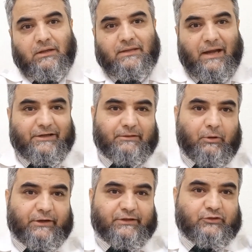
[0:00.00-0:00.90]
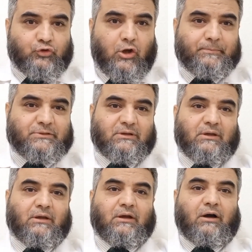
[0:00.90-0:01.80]
The antibiotic drops
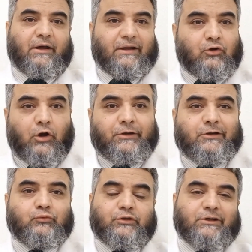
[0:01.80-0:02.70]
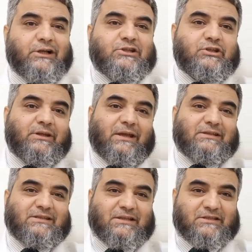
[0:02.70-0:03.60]
are according to the culture
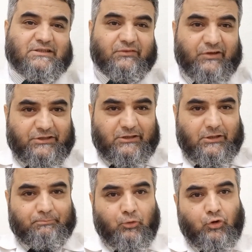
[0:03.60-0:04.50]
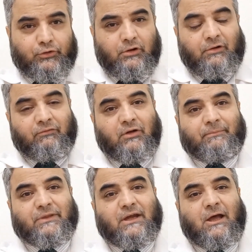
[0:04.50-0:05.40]
and sensitivity report
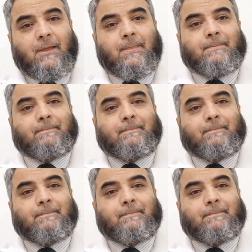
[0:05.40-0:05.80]
from the